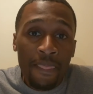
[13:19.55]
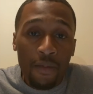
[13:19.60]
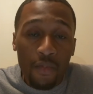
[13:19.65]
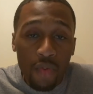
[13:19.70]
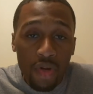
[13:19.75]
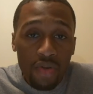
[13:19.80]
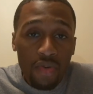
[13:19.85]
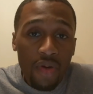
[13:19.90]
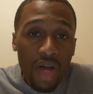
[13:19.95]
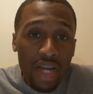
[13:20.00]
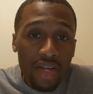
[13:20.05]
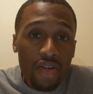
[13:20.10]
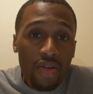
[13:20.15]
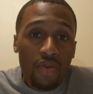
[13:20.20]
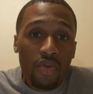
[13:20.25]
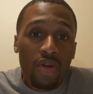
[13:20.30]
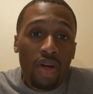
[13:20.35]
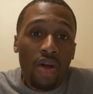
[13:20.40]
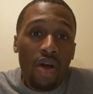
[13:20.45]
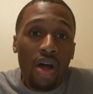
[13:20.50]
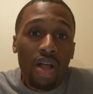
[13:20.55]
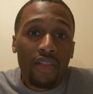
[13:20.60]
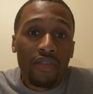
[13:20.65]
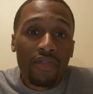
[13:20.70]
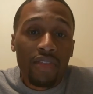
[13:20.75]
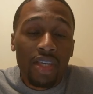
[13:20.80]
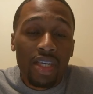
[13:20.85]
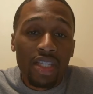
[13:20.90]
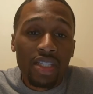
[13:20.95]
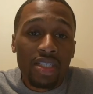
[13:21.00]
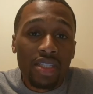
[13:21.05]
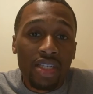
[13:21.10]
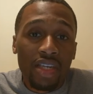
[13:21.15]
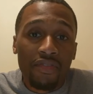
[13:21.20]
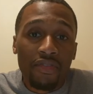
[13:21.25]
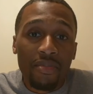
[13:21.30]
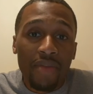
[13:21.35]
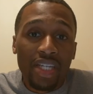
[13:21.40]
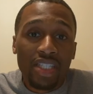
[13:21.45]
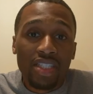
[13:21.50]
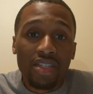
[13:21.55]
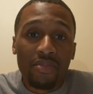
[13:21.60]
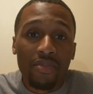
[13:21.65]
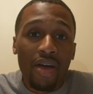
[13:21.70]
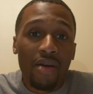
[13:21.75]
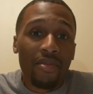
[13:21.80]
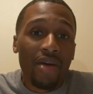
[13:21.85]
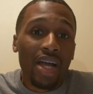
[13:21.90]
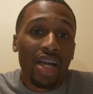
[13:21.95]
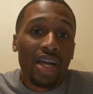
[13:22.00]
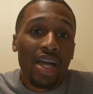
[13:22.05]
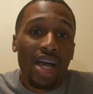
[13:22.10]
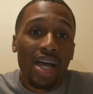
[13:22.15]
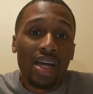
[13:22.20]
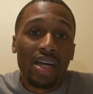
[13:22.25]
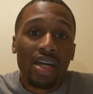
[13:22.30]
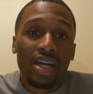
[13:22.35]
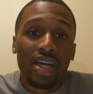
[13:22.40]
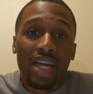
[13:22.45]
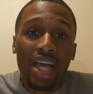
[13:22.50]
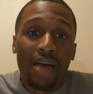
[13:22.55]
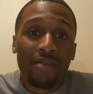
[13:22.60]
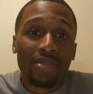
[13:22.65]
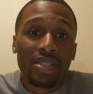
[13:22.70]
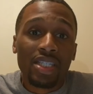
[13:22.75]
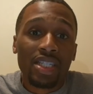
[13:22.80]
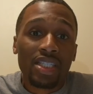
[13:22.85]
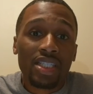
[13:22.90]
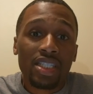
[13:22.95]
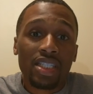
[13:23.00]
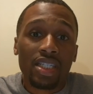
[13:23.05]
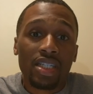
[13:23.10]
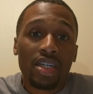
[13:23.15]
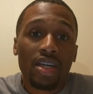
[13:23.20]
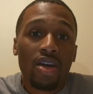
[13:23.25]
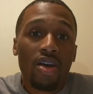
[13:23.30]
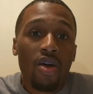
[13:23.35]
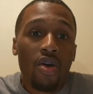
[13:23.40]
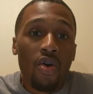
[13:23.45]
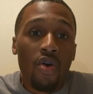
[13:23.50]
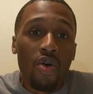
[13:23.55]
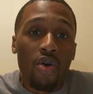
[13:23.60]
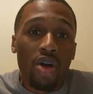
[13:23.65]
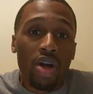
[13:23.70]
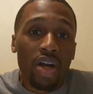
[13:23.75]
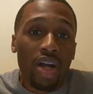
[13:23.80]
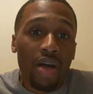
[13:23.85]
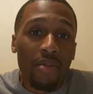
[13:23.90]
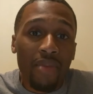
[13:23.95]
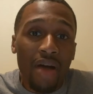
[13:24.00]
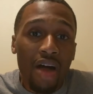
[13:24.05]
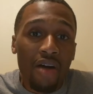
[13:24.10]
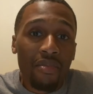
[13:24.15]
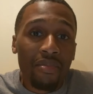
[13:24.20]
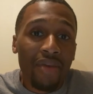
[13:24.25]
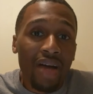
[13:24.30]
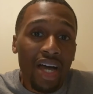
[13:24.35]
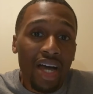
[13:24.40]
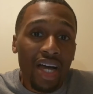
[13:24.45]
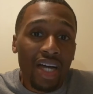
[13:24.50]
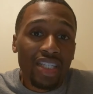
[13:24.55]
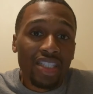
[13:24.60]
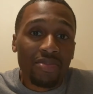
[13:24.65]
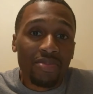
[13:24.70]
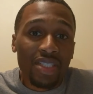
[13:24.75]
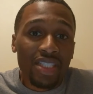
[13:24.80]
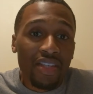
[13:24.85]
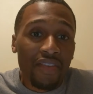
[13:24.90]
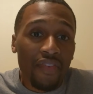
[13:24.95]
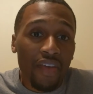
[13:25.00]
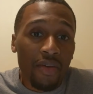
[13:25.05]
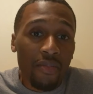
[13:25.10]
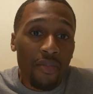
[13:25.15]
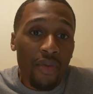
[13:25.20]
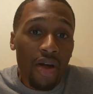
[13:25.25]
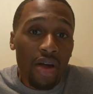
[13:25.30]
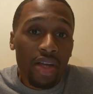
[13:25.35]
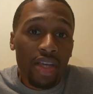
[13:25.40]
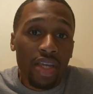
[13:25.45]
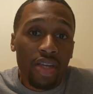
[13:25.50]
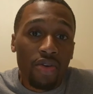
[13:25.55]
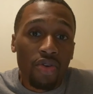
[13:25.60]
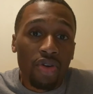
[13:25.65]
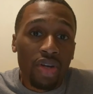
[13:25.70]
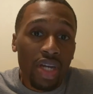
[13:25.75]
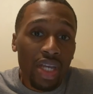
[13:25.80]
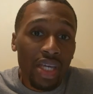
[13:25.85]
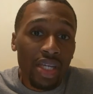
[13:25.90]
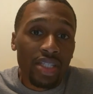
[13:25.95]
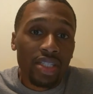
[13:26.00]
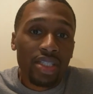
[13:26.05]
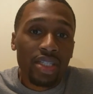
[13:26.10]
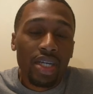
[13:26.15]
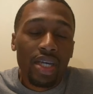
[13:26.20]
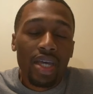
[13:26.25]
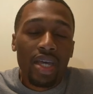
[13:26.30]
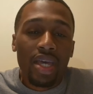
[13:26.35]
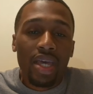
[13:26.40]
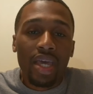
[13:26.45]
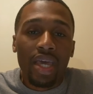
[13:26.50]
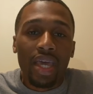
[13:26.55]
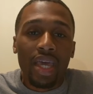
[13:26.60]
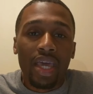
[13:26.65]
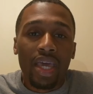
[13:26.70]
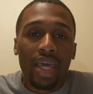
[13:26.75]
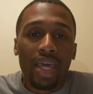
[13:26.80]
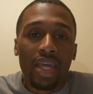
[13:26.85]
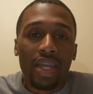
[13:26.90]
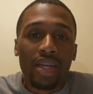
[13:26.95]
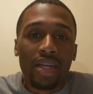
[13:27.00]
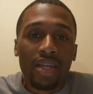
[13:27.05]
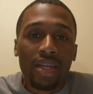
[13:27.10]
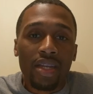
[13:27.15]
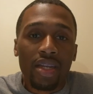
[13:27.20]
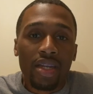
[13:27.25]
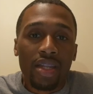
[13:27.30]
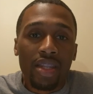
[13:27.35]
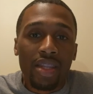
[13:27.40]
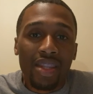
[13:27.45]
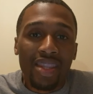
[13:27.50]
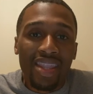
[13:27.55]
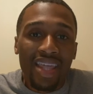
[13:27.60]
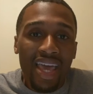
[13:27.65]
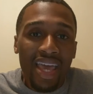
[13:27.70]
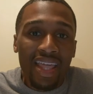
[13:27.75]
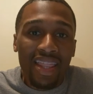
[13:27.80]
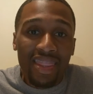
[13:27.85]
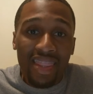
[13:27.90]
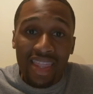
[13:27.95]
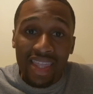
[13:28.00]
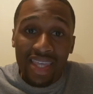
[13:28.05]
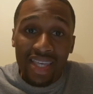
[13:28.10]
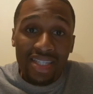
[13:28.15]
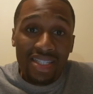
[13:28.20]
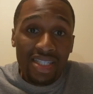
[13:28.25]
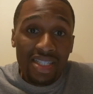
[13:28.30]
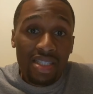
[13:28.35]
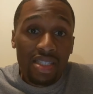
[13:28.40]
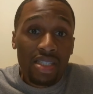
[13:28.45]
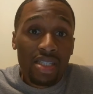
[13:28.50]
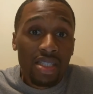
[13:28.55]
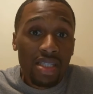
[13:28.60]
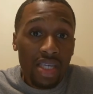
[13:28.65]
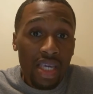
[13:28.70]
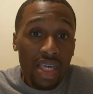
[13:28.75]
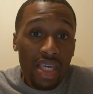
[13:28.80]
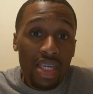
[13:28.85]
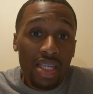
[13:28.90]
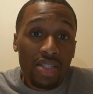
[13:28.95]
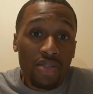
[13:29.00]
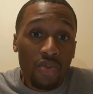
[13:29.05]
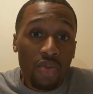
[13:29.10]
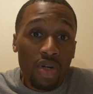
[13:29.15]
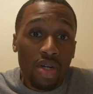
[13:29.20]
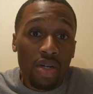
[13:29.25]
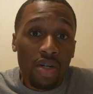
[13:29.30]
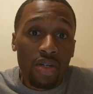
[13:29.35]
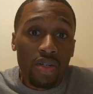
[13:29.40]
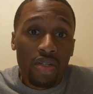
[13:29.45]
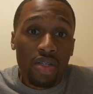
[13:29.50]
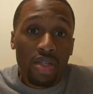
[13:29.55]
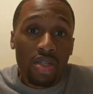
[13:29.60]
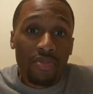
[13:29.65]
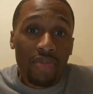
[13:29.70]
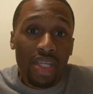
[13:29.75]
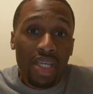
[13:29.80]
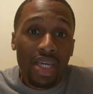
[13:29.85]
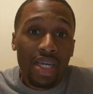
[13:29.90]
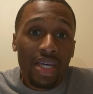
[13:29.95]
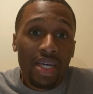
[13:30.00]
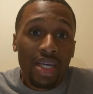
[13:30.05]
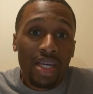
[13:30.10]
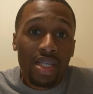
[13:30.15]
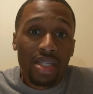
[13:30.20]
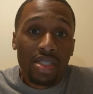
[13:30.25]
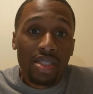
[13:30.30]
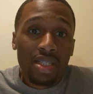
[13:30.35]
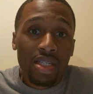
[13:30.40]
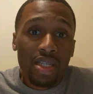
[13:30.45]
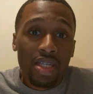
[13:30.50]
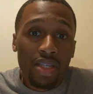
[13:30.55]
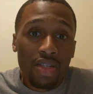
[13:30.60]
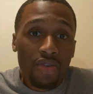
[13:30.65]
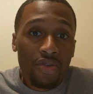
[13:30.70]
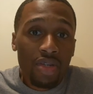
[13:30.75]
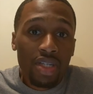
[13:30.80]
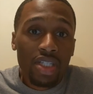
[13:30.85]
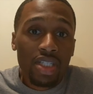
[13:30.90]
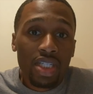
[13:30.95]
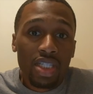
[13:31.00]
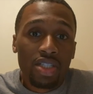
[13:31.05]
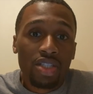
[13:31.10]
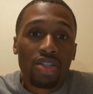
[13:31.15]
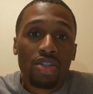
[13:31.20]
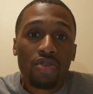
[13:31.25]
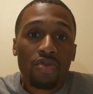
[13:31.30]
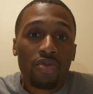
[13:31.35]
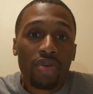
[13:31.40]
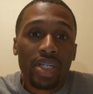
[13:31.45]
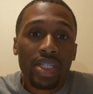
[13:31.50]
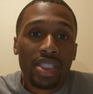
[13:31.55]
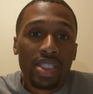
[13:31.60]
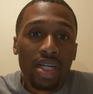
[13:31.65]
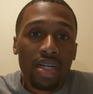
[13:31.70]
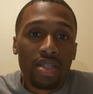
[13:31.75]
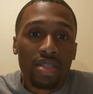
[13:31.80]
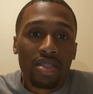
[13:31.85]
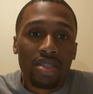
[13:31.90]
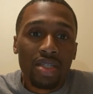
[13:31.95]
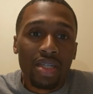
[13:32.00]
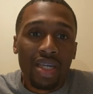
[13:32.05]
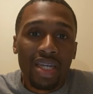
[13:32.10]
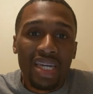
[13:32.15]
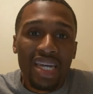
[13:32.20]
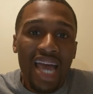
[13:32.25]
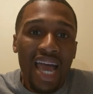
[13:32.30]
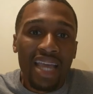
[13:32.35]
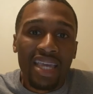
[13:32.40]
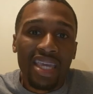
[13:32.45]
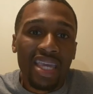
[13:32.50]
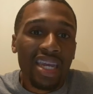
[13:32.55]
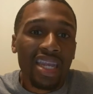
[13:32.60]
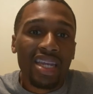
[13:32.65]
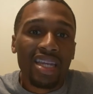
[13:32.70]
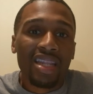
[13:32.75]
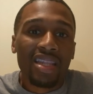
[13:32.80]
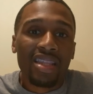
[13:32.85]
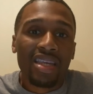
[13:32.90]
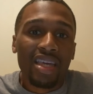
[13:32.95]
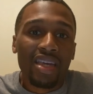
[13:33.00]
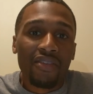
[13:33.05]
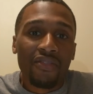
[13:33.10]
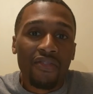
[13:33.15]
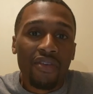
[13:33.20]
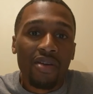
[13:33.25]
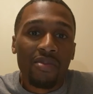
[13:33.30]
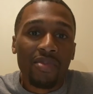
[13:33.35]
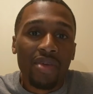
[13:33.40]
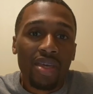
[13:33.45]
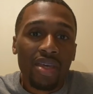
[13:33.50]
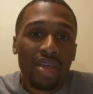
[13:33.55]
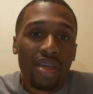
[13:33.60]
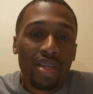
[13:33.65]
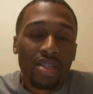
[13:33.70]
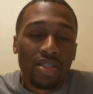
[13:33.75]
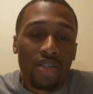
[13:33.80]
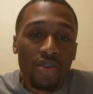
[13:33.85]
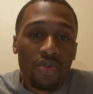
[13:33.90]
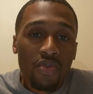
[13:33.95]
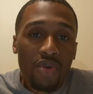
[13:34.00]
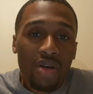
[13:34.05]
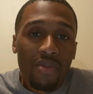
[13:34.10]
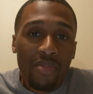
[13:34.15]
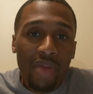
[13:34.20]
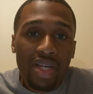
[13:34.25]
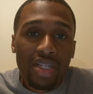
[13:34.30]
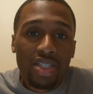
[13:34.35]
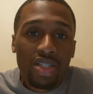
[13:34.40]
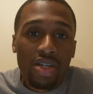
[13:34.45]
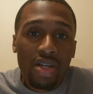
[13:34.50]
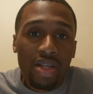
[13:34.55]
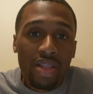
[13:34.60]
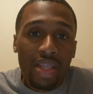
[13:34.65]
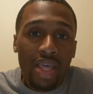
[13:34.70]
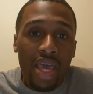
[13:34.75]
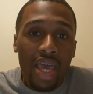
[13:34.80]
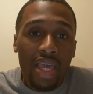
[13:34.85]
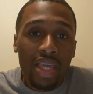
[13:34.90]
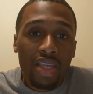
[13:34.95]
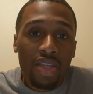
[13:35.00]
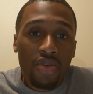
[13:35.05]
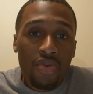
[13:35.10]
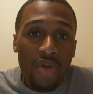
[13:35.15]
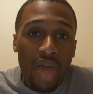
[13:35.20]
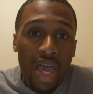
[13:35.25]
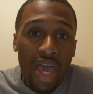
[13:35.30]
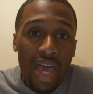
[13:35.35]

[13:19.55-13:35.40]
What do I do with all of this information about my competition or about my specific market or niche? And this is key as well, because you can just do research and not get anything from it. So you want to make sure that you